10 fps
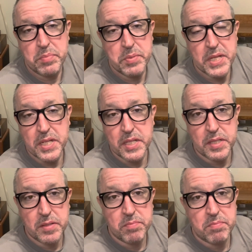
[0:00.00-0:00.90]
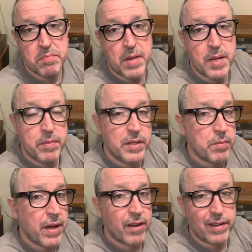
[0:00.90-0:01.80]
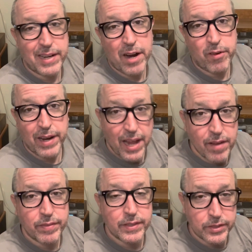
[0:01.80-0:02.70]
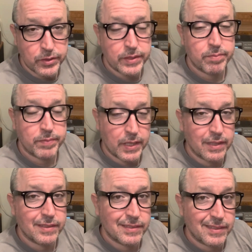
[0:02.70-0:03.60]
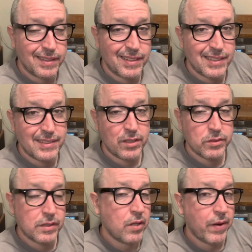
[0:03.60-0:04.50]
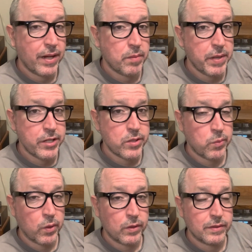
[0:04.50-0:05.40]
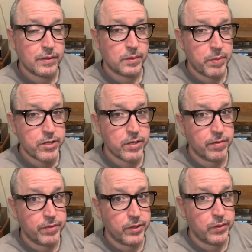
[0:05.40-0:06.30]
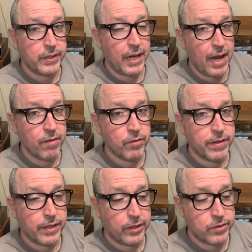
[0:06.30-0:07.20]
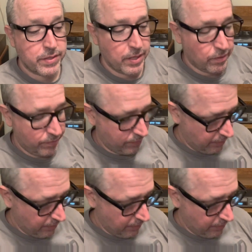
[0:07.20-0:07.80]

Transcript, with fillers: be maybe about an hour and a half into it because that's how slow animation works, especially if you're doing everything yourself.